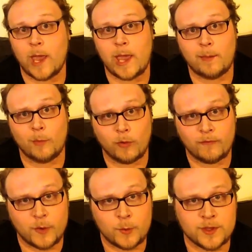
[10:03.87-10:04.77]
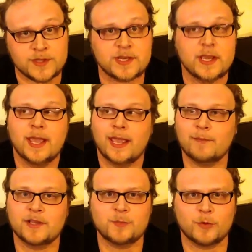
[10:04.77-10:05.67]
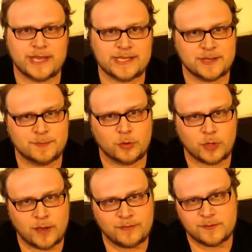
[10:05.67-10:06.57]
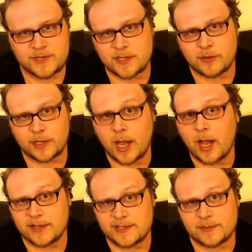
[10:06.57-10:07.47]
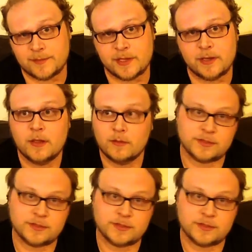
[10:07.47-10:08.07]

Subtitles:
way more focused, and much more easy to pull off than we saw in Cons Limited,